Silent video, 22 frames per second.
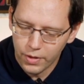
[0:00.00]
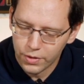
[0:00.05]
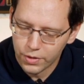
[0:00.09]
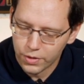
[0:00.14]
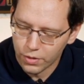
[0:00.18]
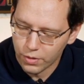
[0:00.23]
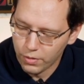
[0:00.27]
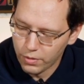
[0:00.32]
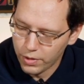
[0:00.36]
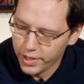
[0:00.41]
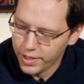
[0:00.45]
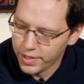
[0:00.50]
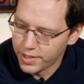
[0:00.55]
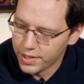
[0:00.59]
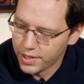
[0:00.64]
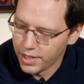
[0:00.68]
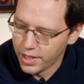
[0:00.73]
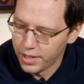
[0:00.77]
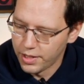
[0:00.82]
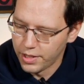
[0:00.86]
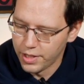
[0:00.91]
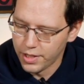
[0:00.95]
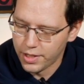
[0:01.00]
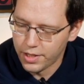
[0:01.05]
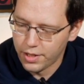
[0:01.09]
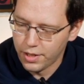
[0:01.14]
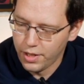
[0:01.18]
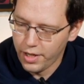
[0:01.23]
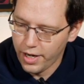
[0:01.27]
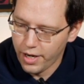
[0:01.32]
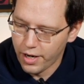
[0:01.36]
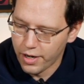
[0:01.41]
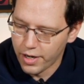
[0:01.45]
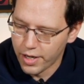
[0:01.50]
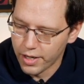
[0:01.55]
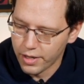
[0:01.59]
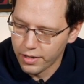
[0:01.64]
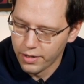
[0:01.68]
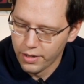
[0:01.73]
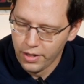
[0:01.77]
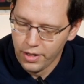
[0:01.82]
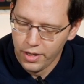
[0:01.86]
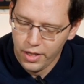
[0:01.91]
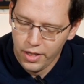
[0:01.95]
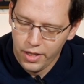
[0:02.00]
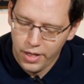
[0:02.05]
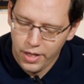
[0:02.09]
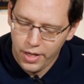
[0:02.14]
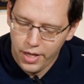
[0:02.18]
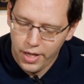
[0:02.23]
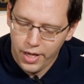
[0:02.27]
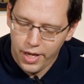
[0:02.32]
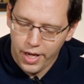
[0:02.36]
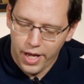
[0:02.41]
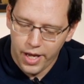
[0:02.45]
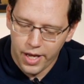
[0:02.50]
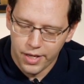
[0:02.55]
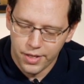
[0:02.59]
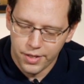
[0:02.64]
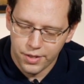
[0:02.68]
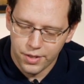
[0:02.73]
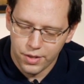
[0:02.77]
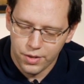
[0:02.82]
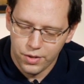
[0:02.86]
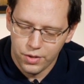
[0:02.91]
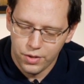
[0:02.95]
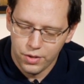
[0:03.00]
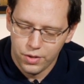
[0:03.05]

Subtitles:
So let's say this area has